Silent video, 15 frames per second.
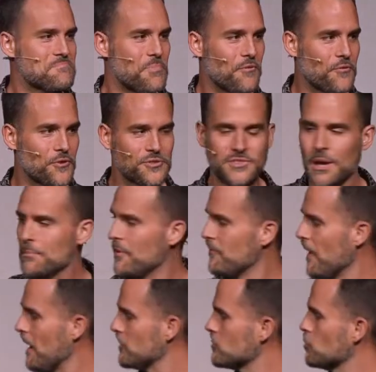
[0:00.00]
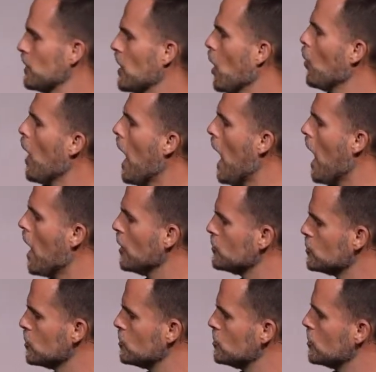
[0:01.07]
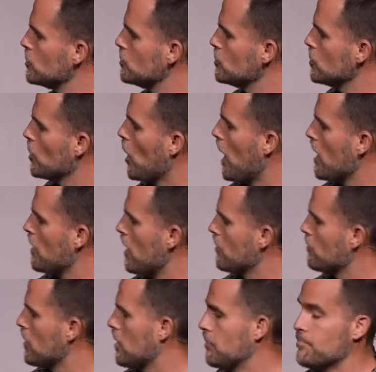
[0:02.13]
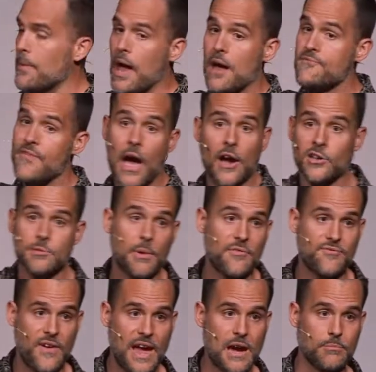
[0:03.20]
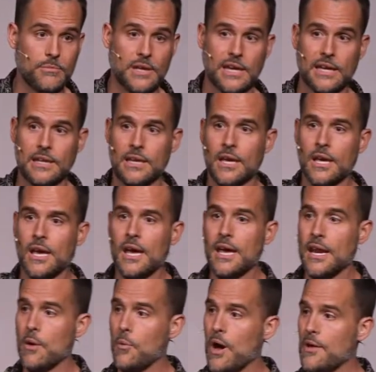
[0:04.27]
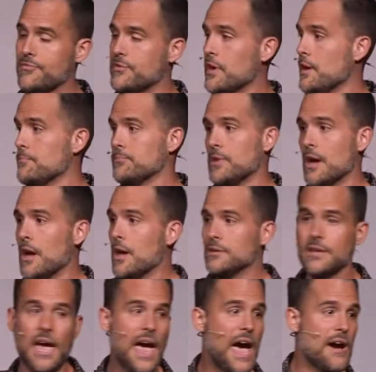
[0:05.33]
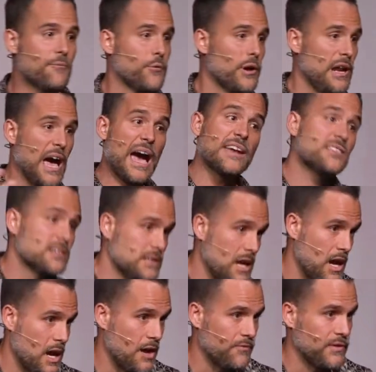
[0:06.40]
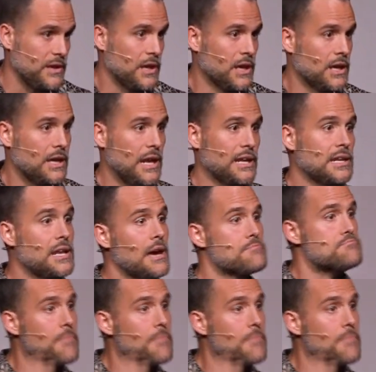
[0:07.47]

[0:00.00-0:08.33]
But for some of us, we go, well, you, you, you know, I, I, I, value my family and, and I want them to, to have what I didn't have and, and I didn't have